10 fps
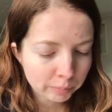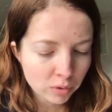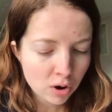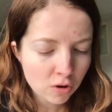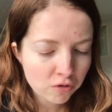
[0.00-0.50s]

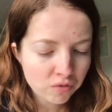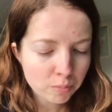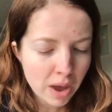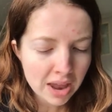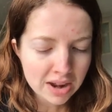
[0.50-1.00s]
her
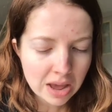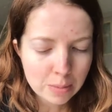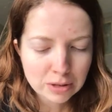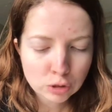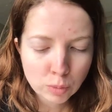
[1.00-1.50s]
pen name
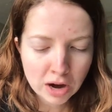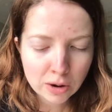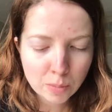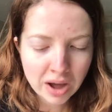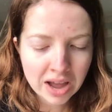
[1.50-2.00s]

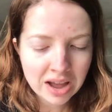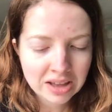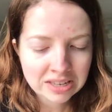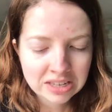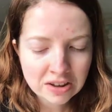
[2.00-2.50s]
inspired by
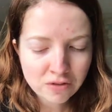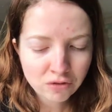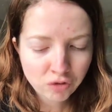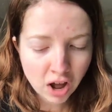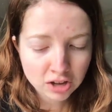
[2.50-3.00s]
a Stephen
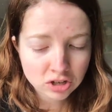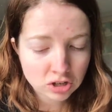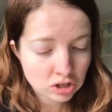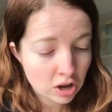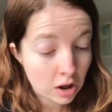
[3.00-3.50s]
Foster
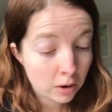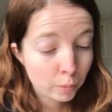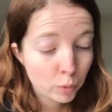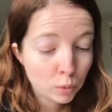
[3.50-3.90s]
song,